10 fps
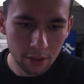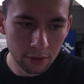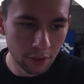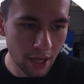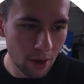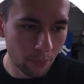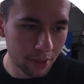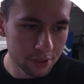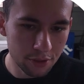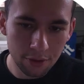look at what
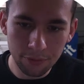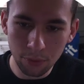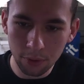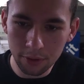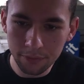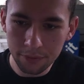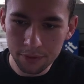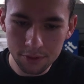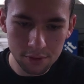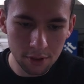it's good for.
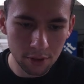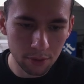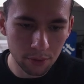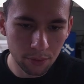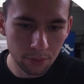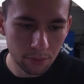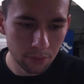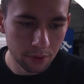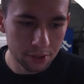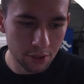So
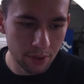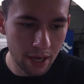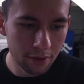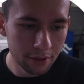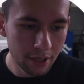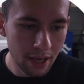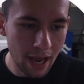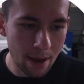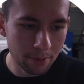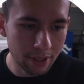let's go down.
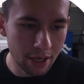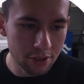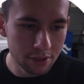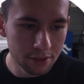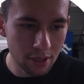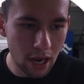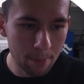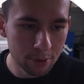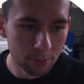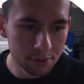Applications,
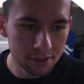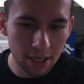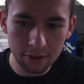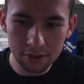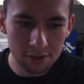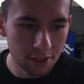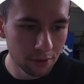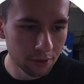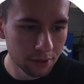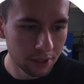optimal, stainless
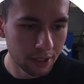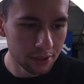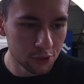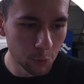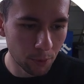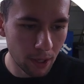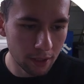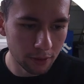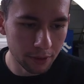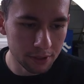steel, super
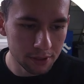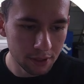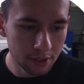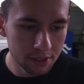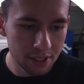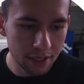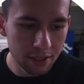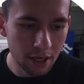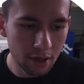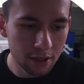alloys.
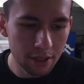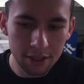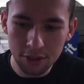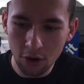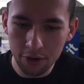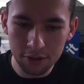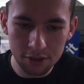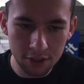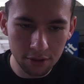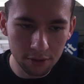Secondary is hardened
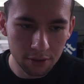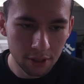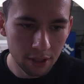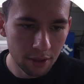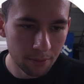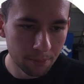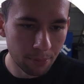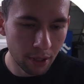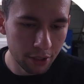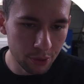steel,
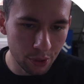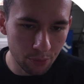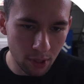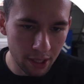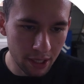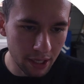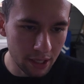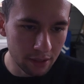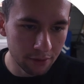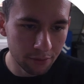but you can run it
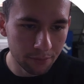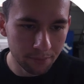in